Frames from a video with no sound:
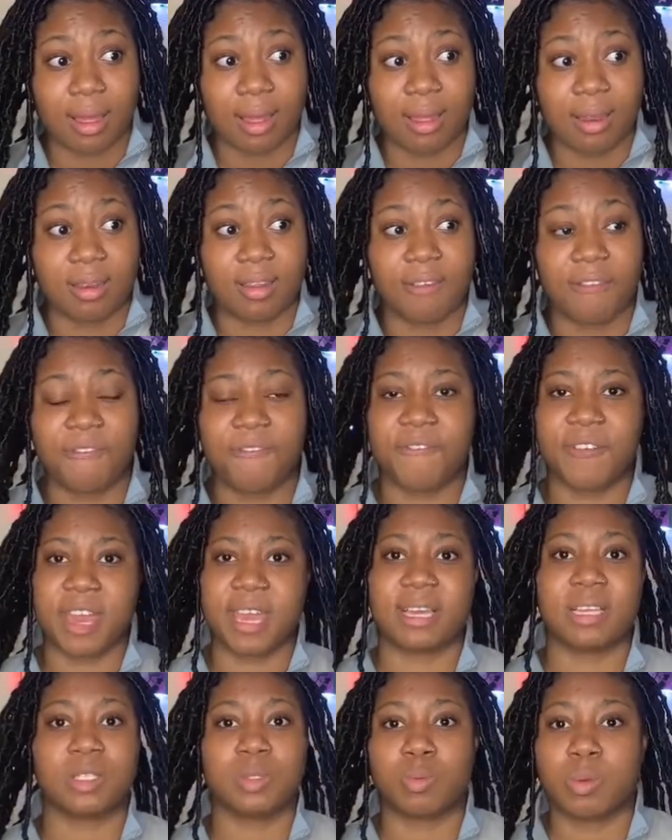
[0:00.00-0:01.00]
the
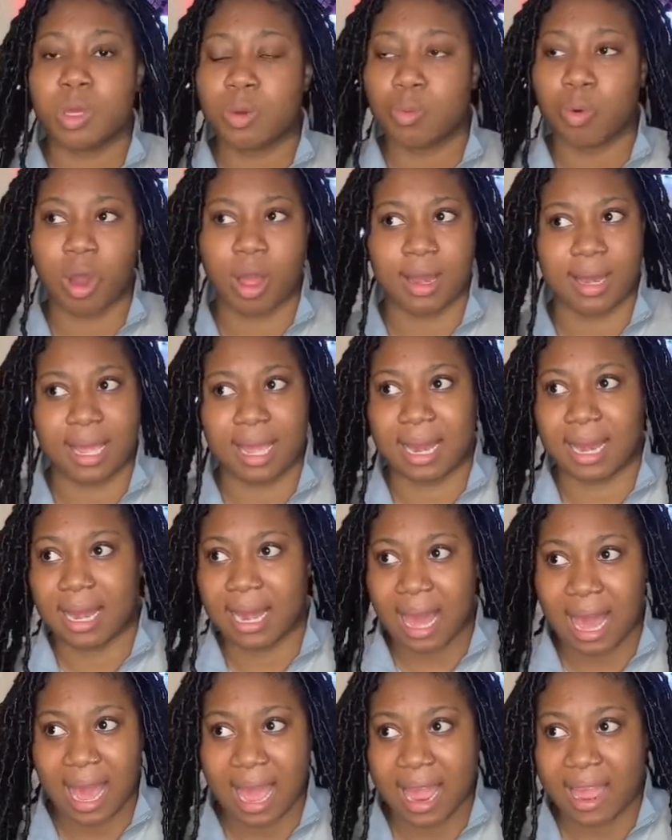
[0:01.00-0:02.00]
things we want in
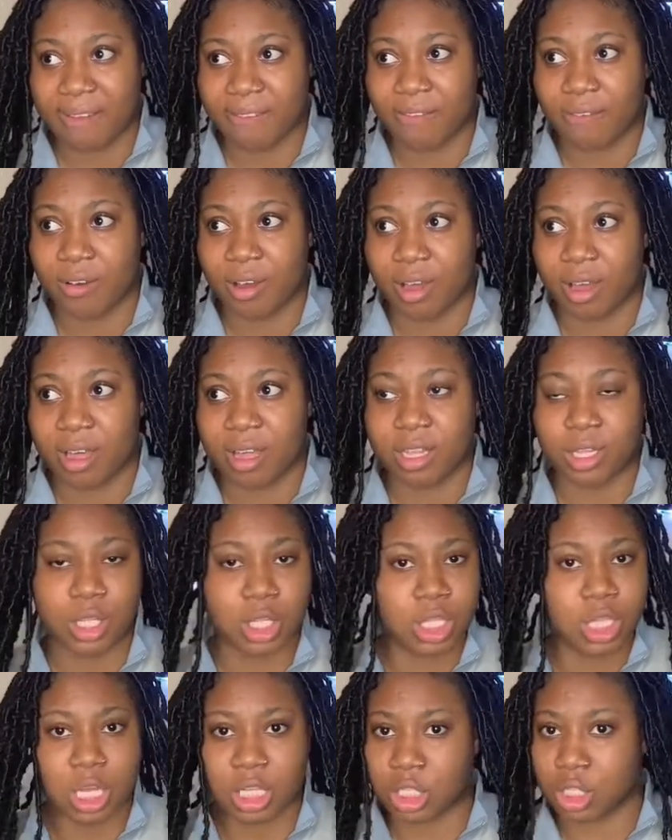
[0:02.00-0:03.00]
life
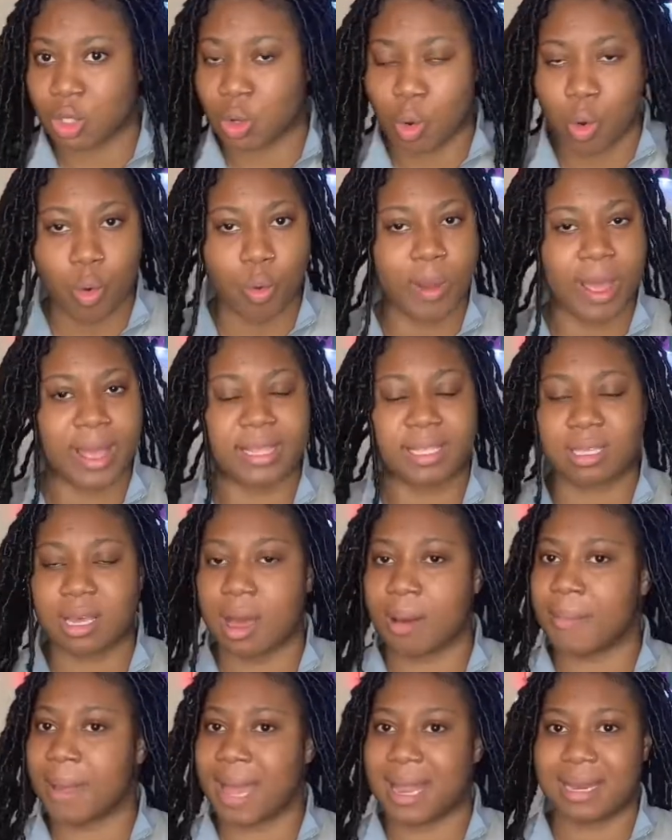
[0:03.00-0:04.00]
doesn't always
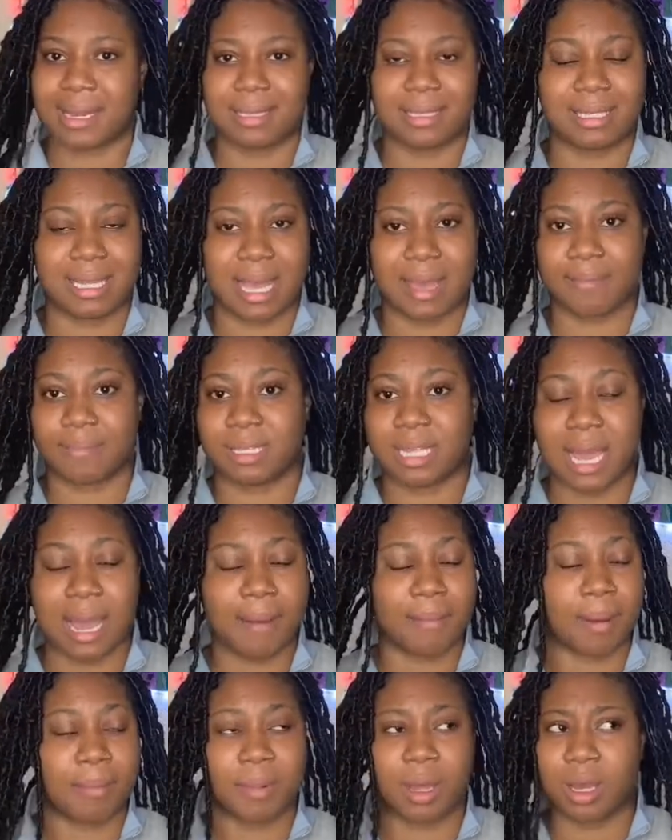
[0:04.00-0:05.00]
come at the same time.
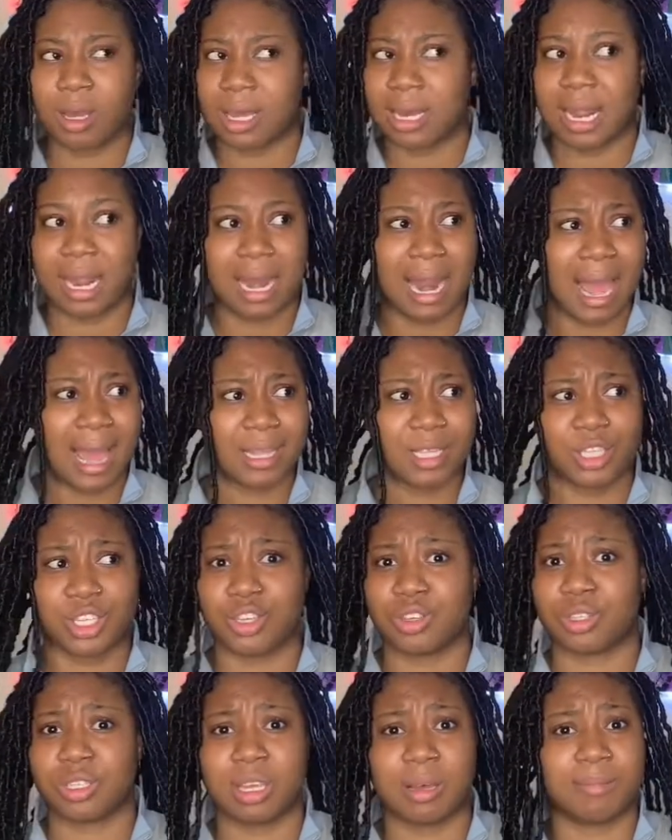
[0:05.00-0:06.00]
I'm not gonna lie to you.
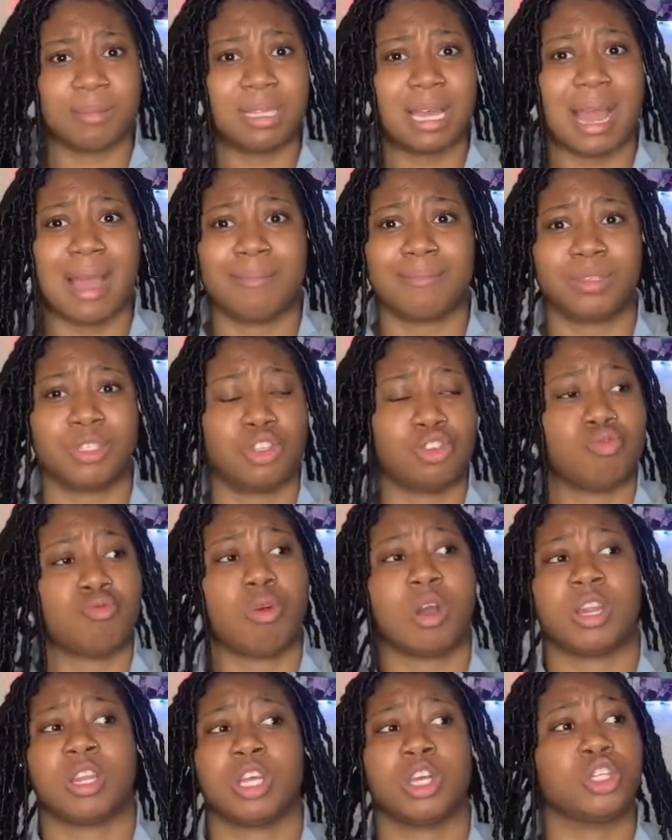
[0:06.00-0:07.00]
Sometimes you
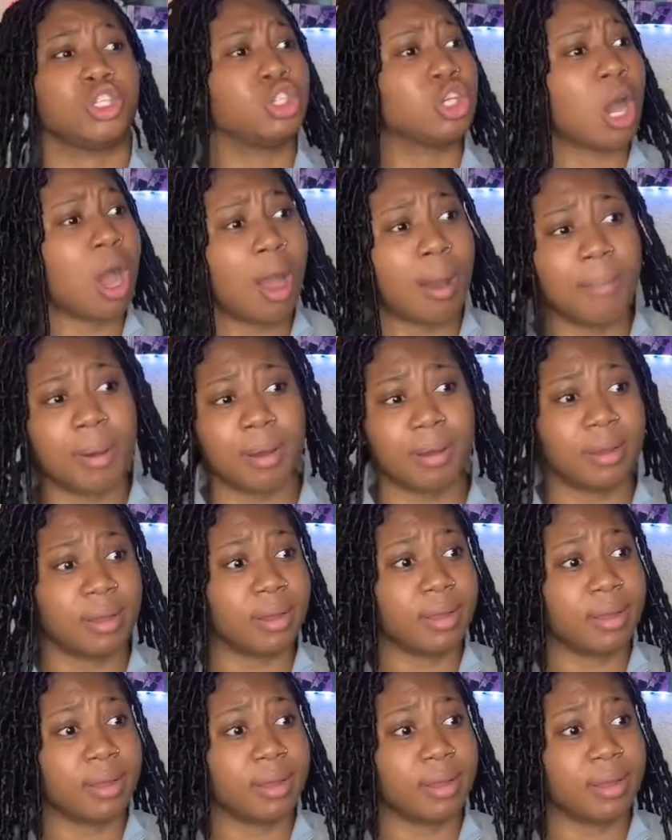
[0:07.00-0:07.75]
want a job,